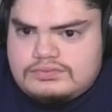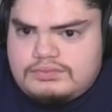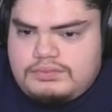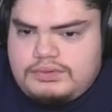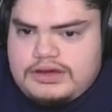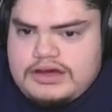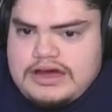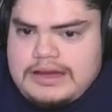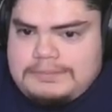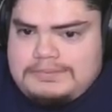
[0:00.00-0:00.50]

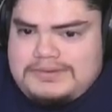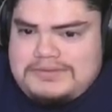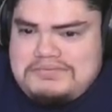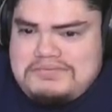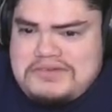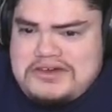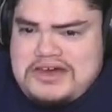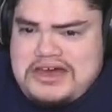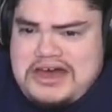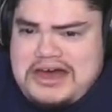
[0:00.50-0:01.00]
Popped him
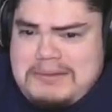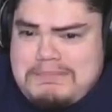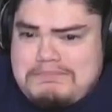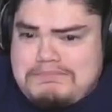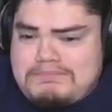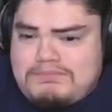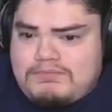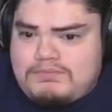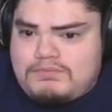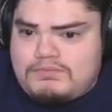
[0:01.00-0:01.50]
up.